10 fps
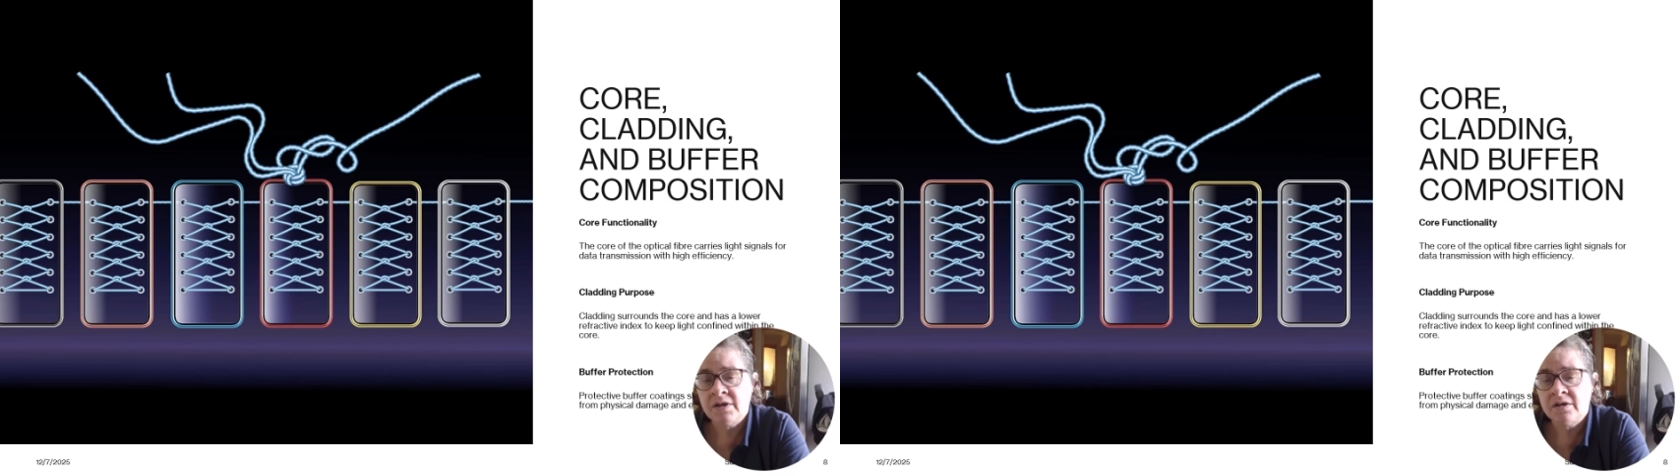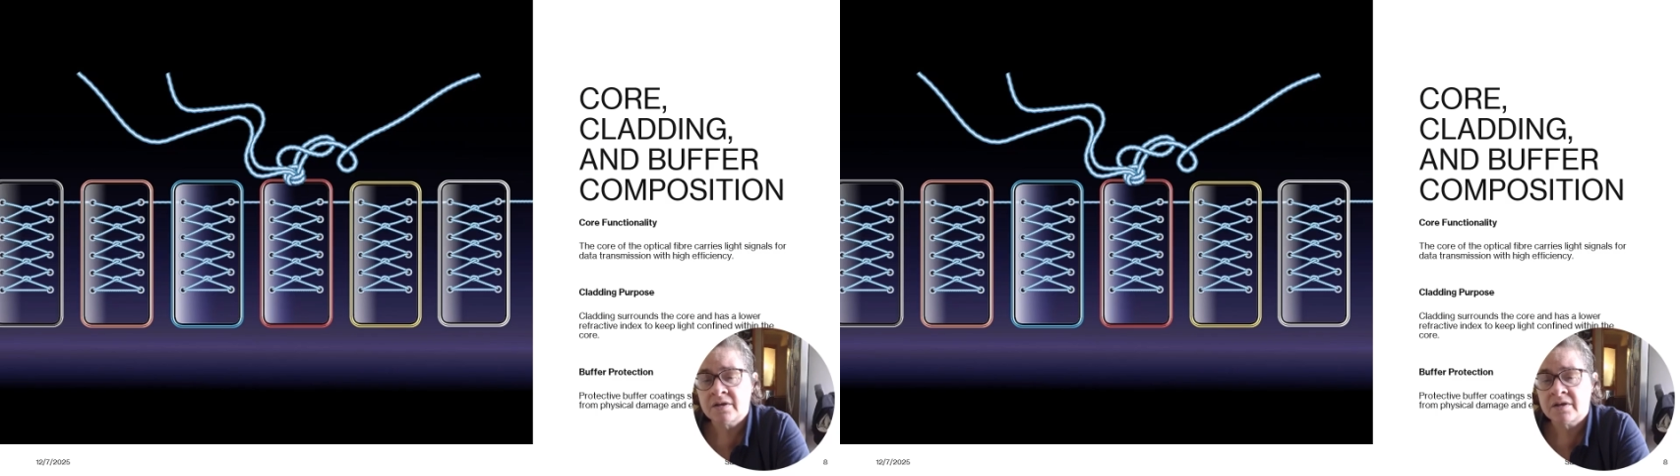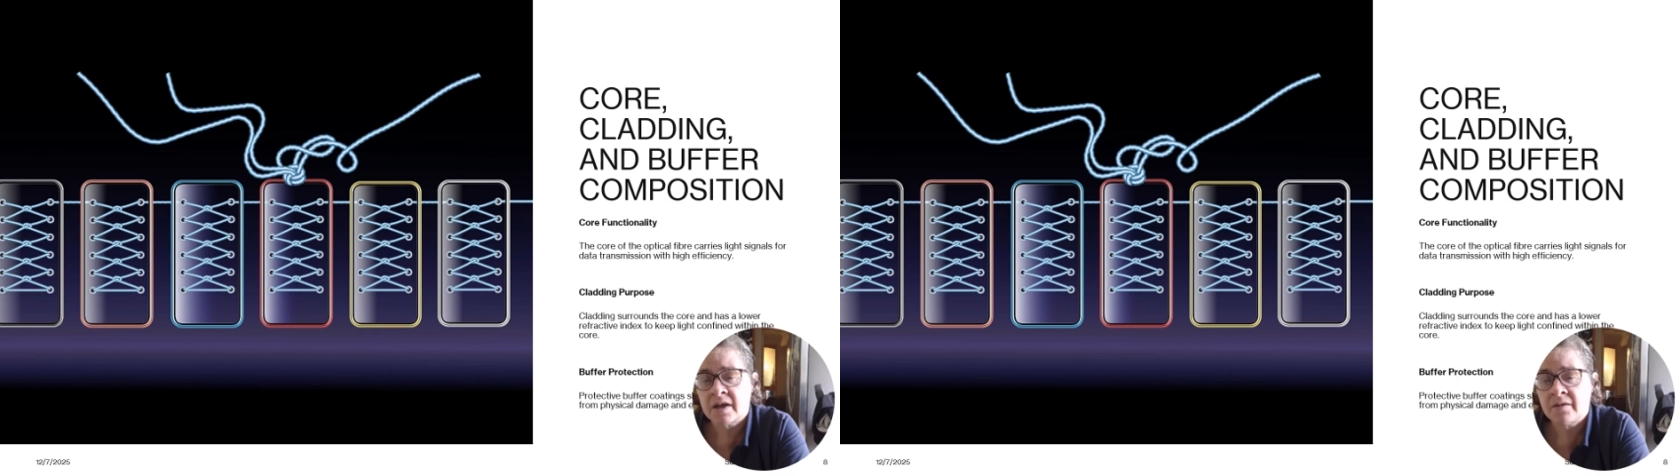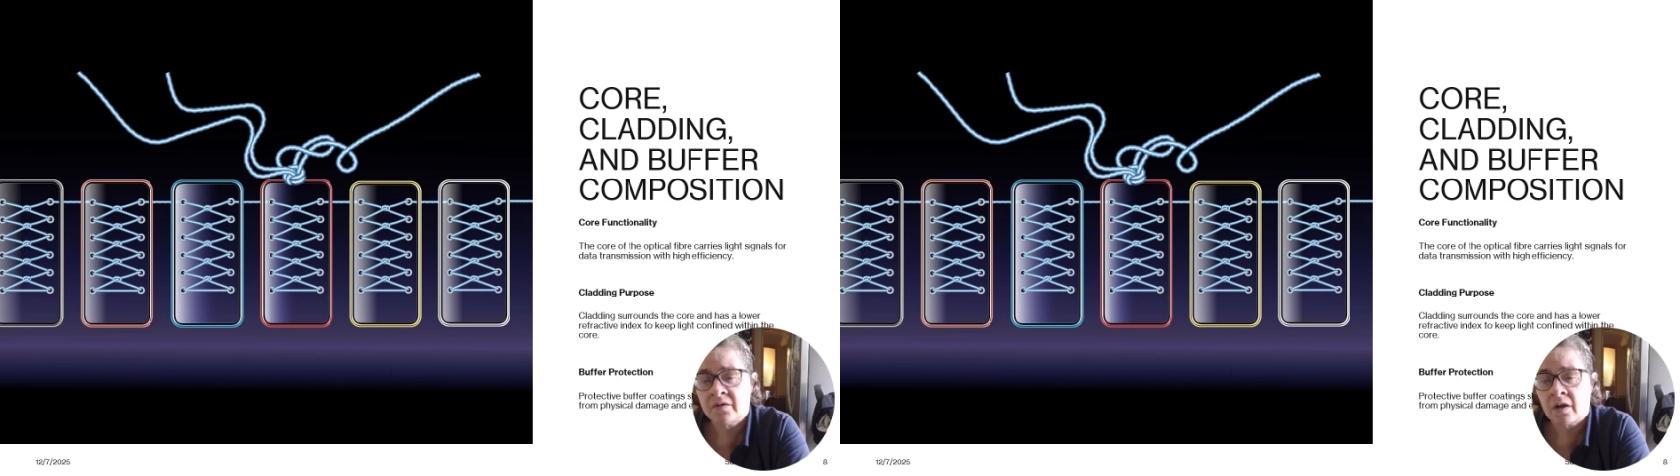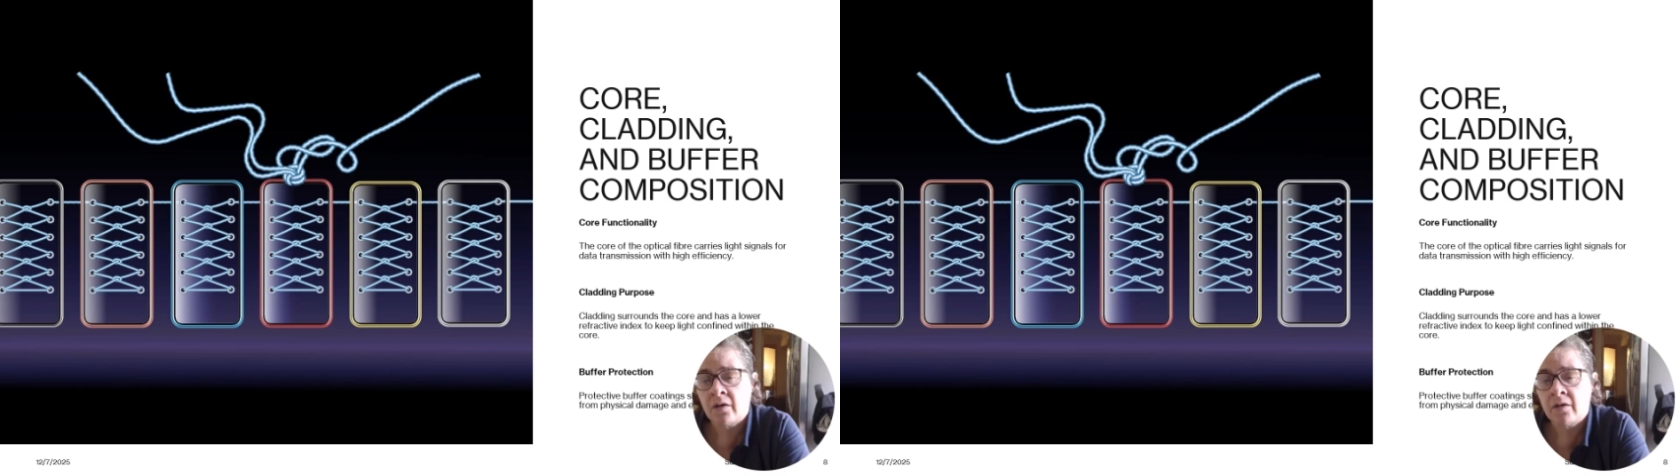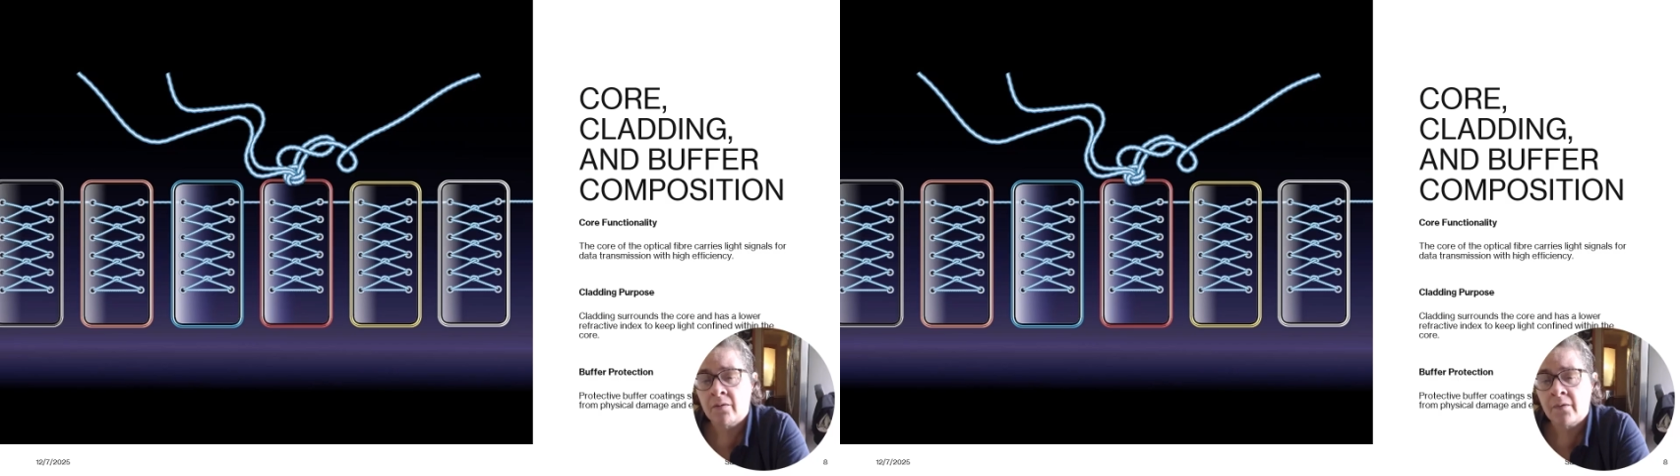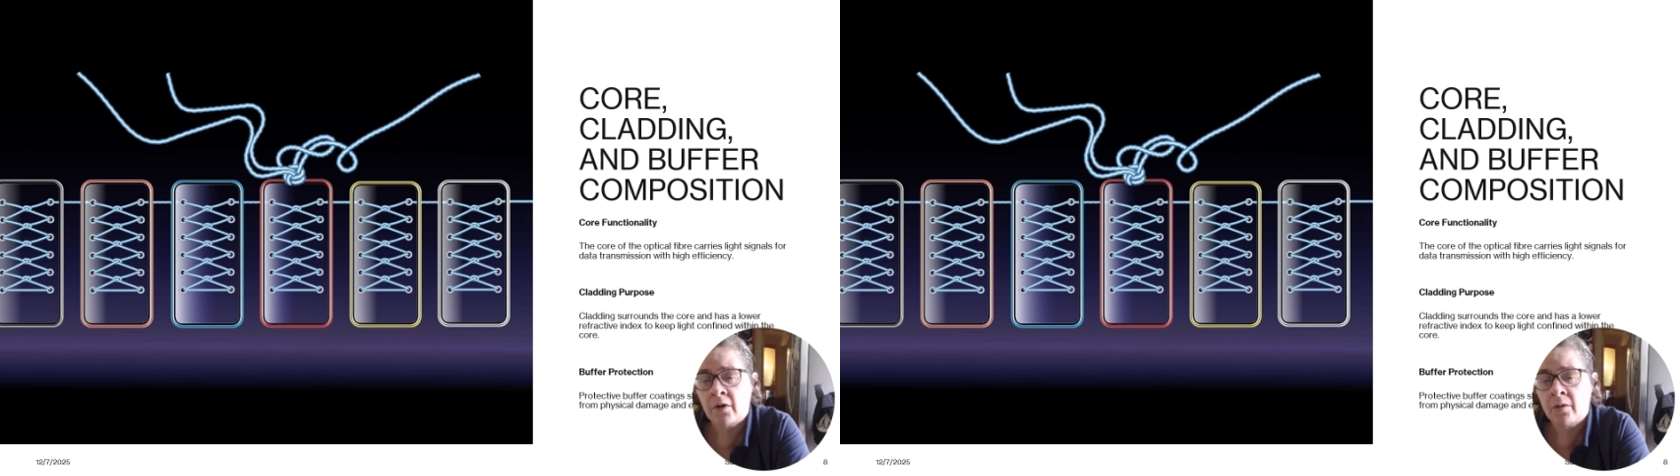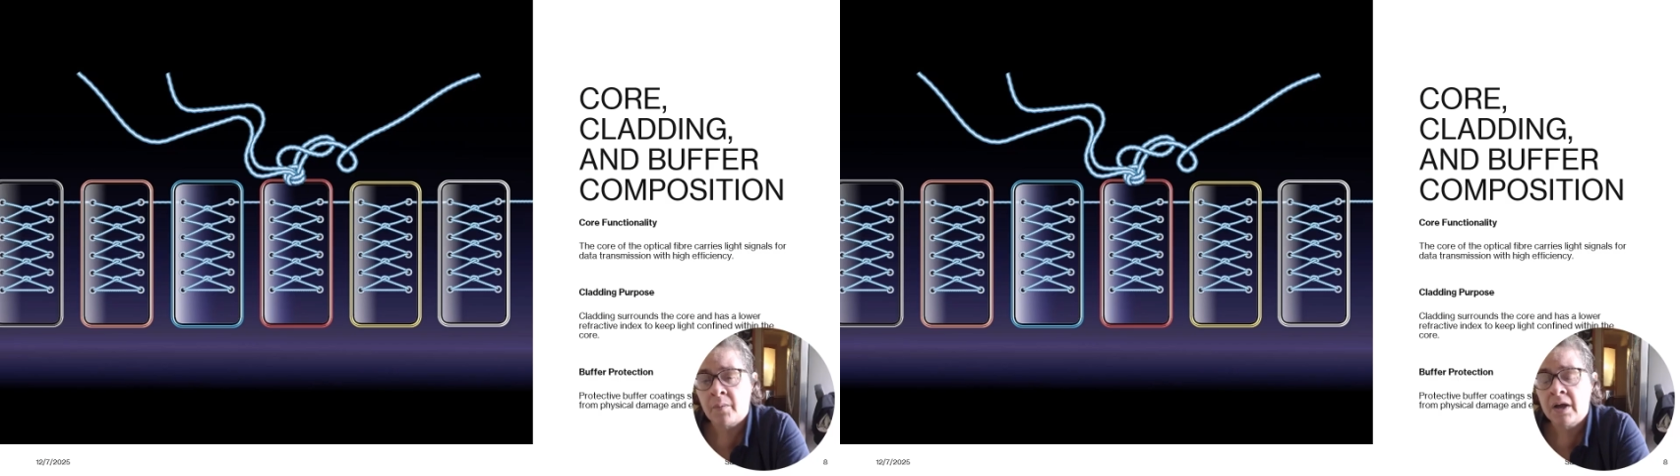to safeguard the
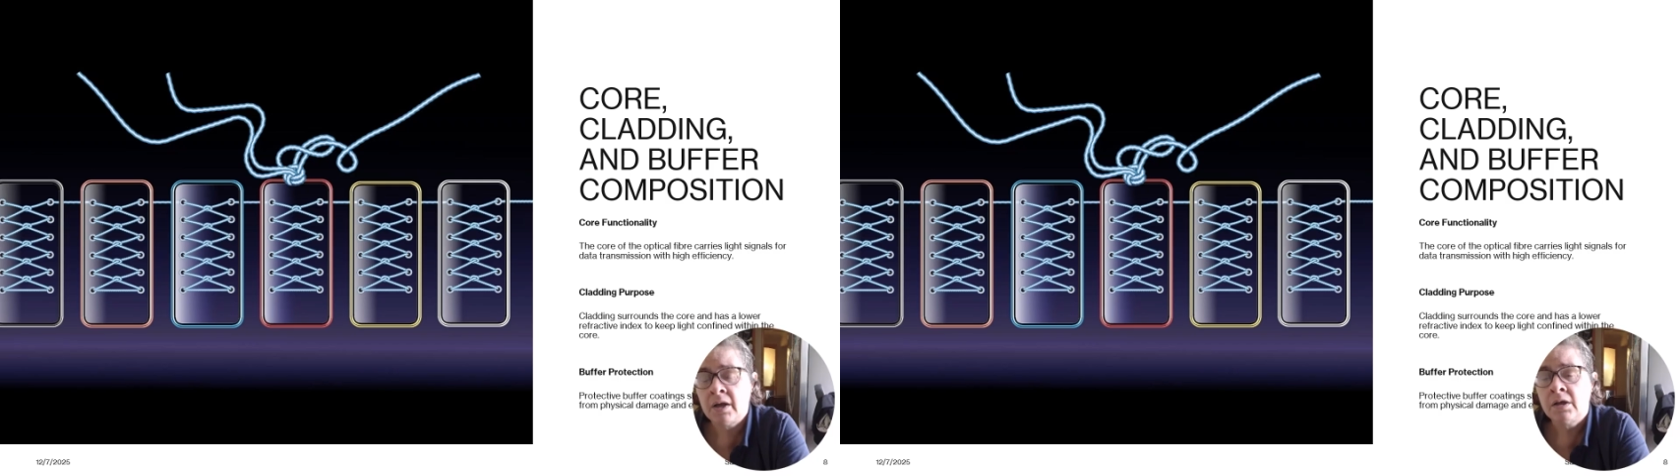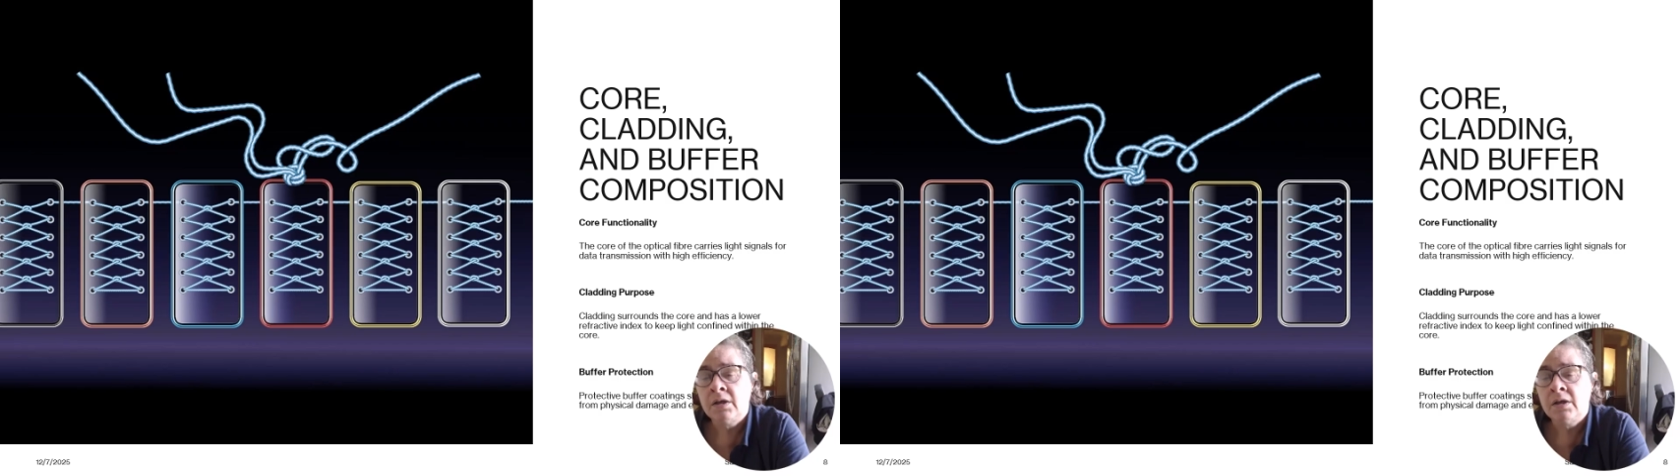fibre